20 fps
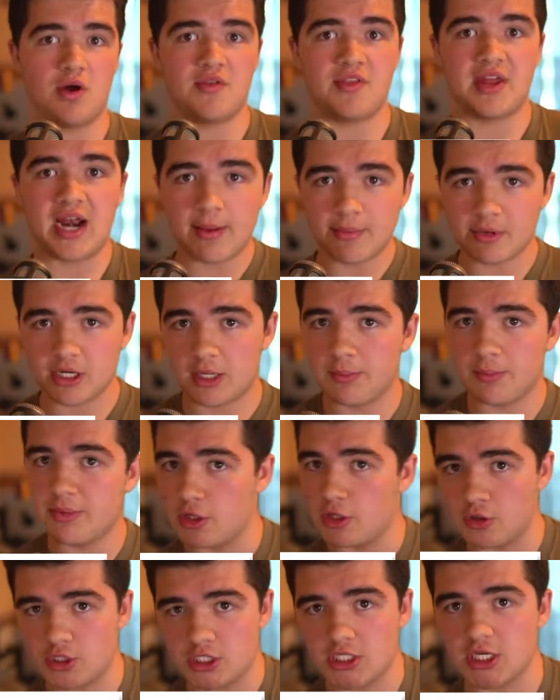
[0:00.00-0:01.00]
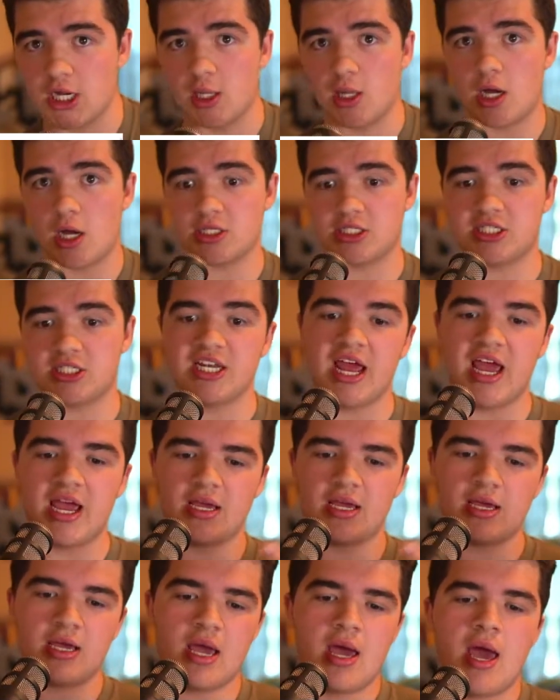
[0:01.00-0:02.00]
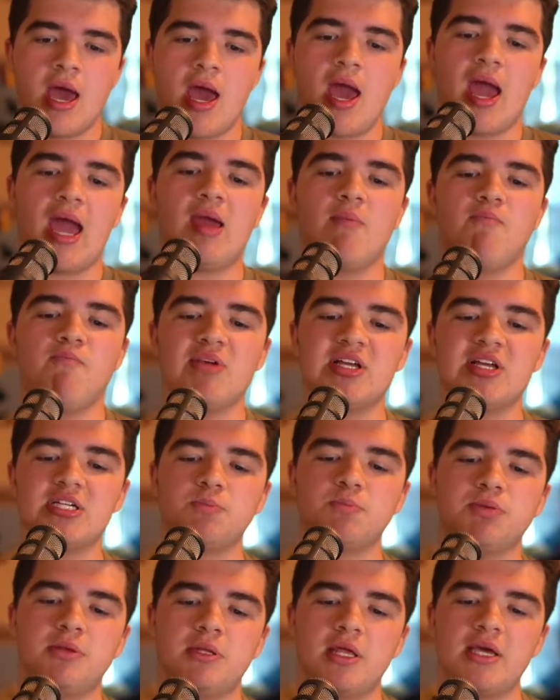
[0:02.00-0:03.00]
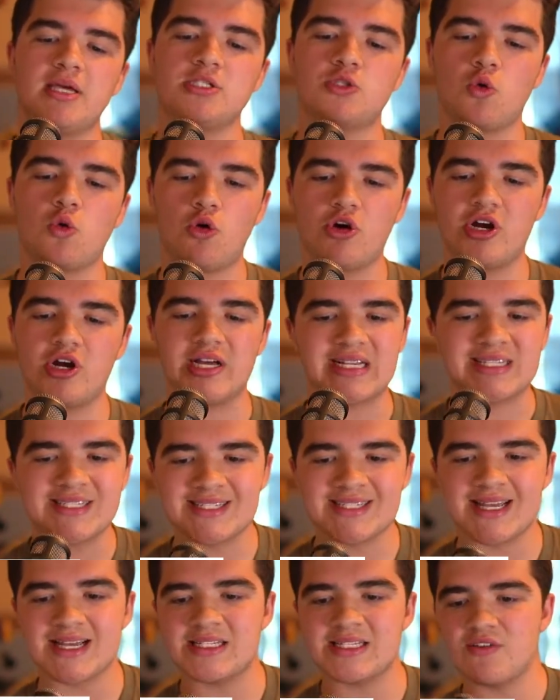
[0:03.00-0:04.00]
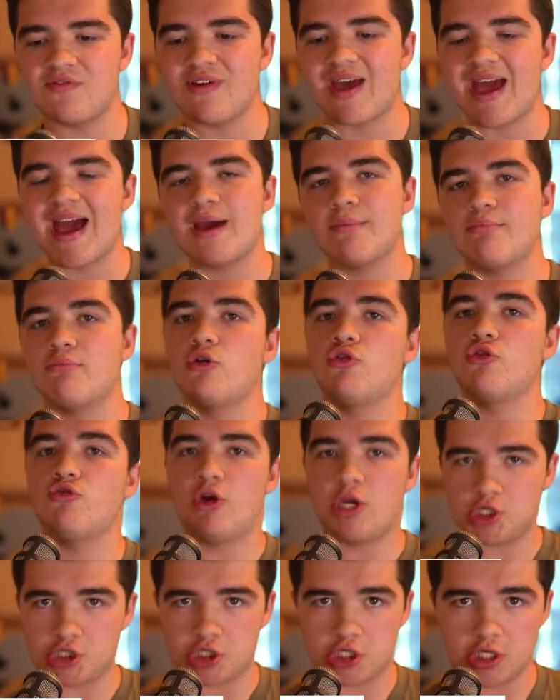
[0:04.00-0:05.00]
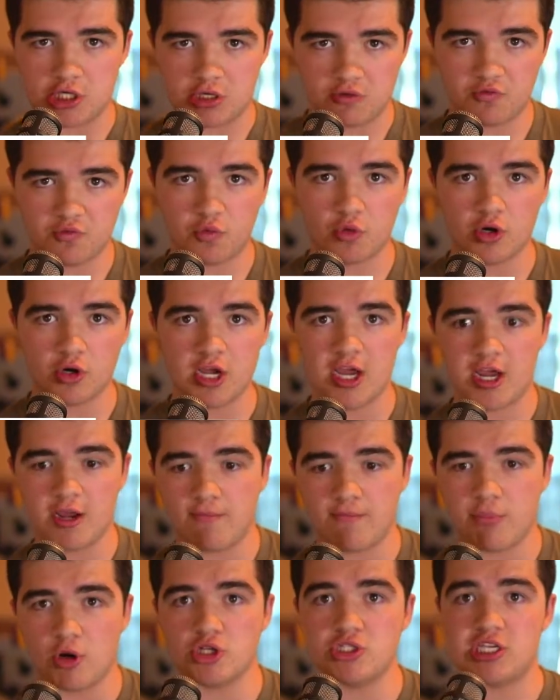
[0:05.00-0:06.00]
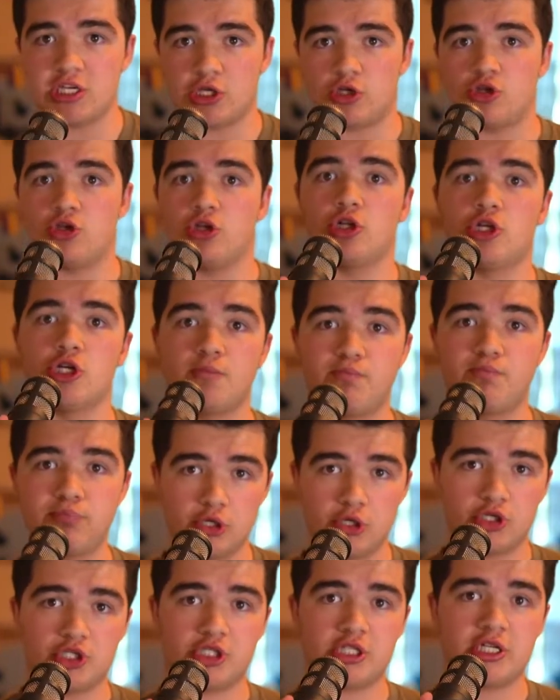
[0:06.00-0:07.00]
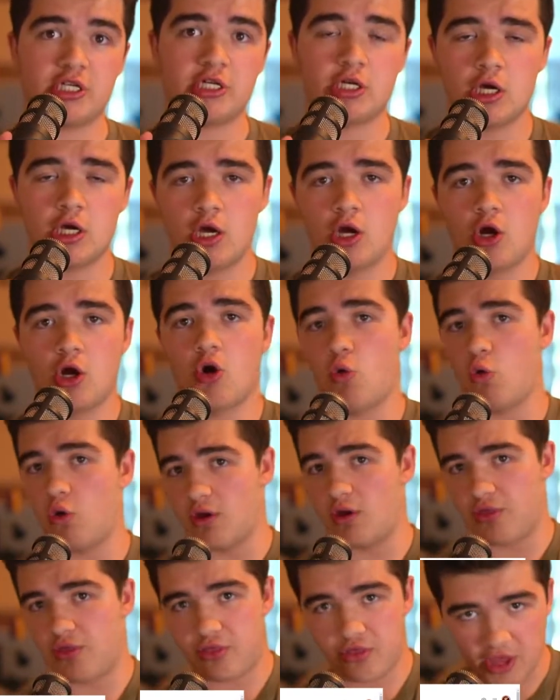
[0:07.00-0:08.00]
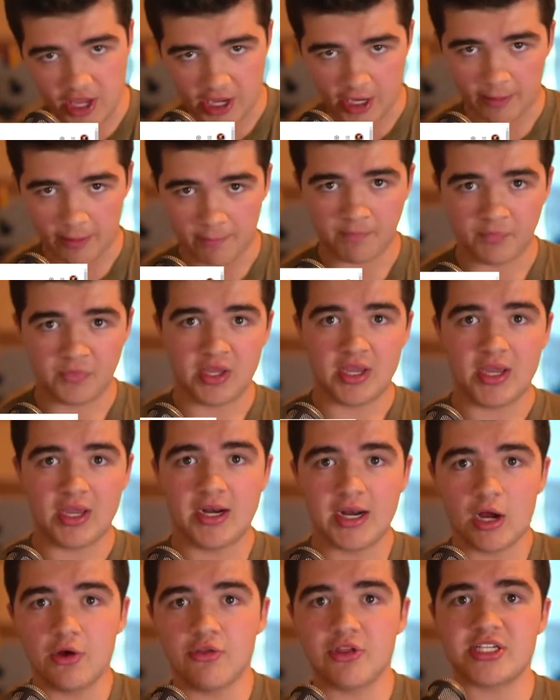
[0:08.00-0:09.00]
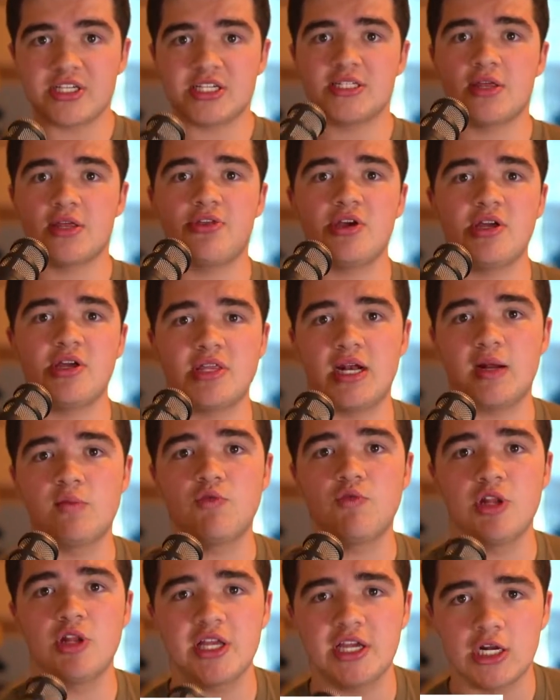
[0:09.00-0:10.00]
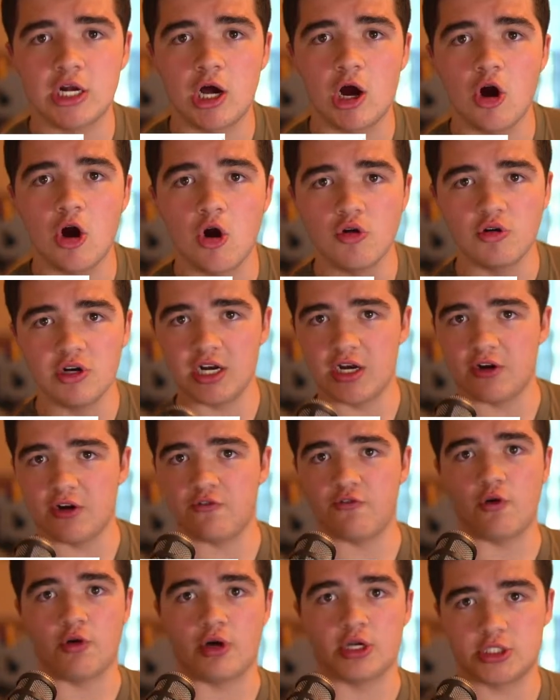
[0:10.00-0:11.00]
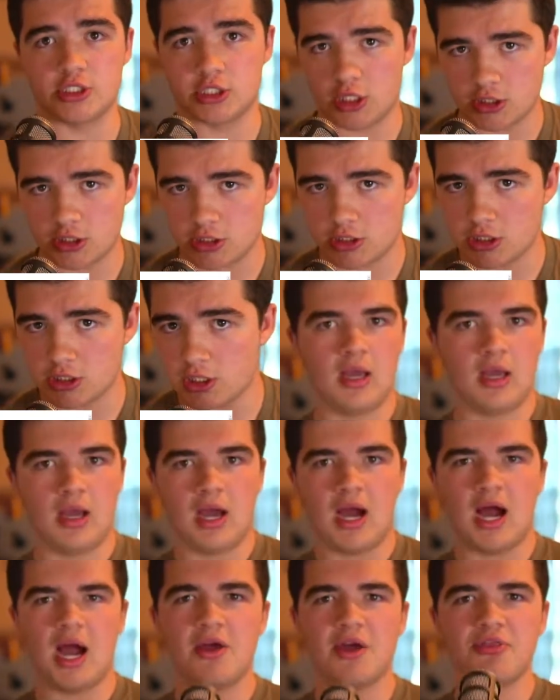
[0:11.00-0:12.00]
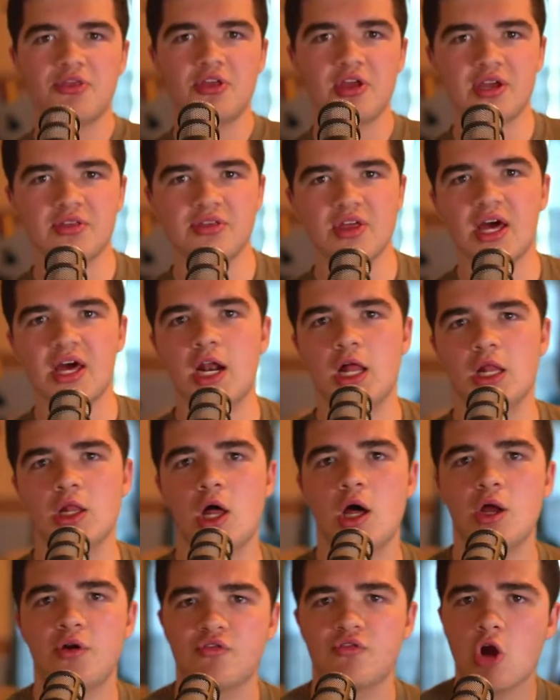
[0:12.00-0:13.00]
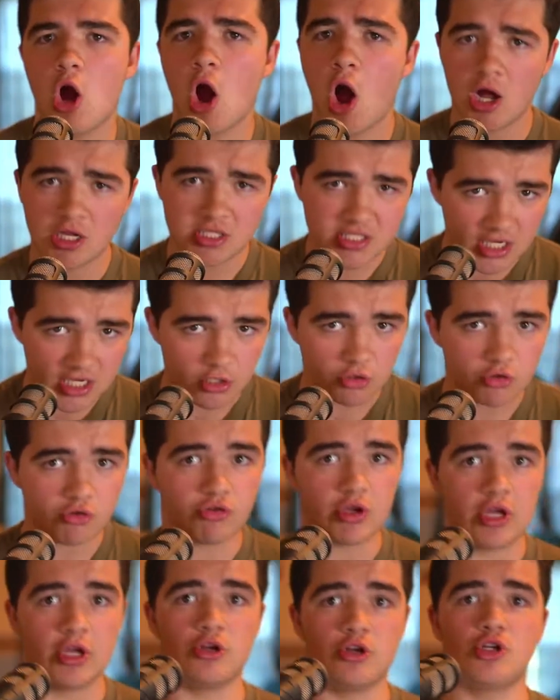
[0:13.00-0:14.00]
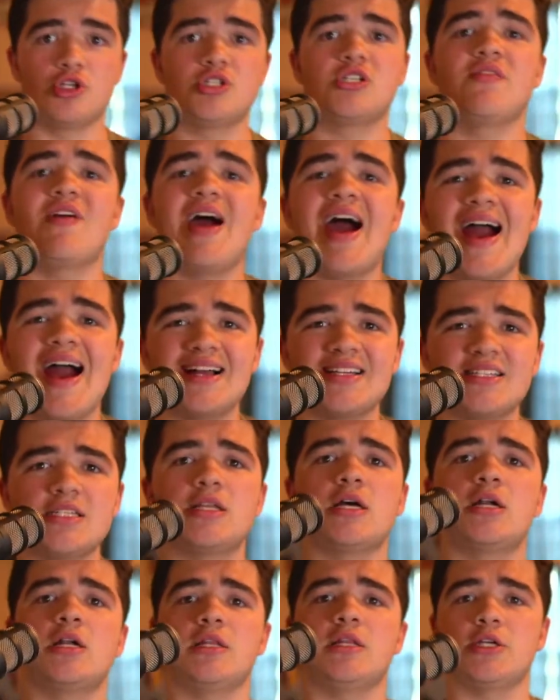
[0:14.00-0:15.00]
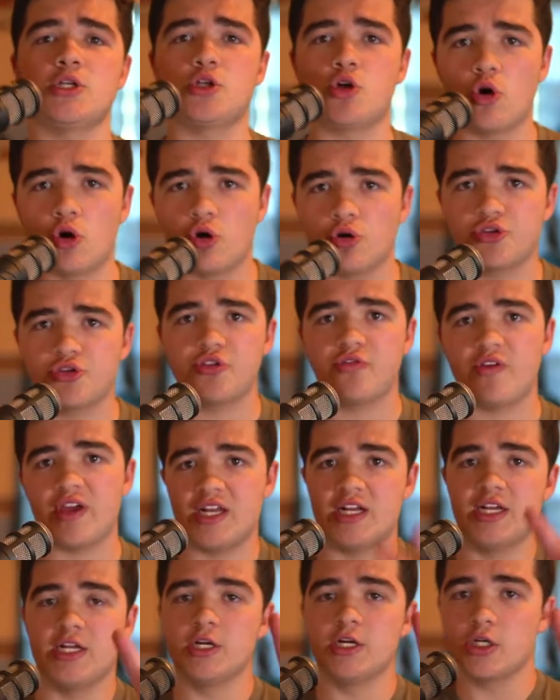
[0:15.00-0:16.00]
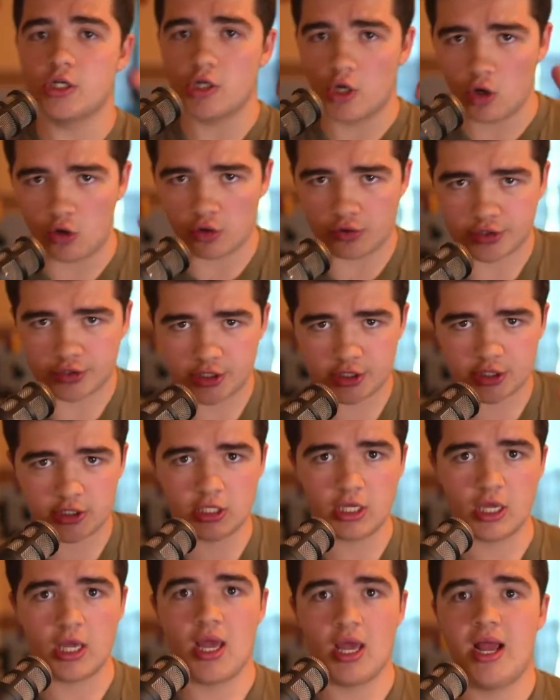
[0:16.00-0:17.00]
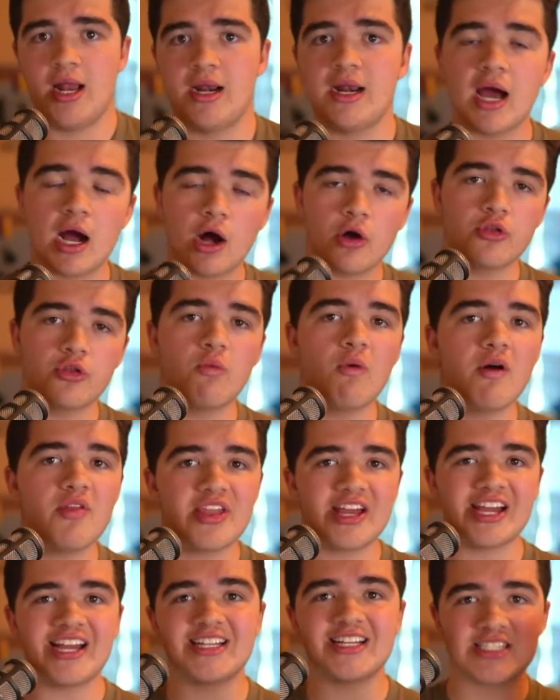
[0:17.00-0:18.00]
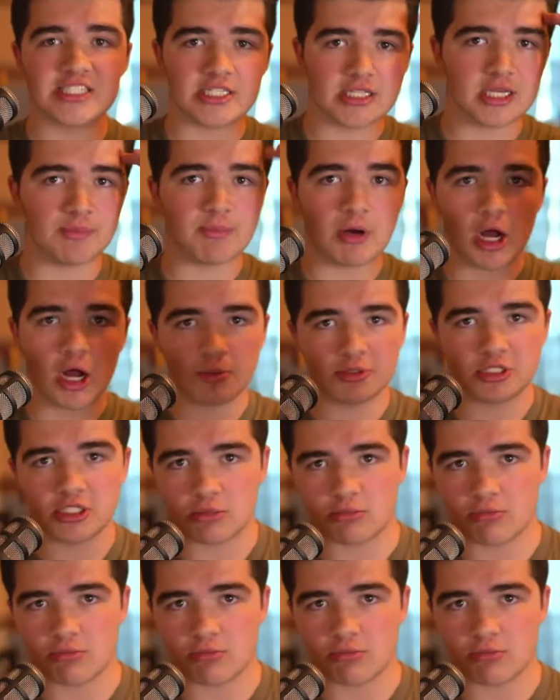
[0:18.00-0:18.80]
I'm going to be using a lot today, a misplaced or excessive admiration for a particular person or thing. Now, this is the thing that I'm really going to hone in and focus on today. I think that a lot of content creators have accidentally cultivated cults. Now, the one that instantly pops into my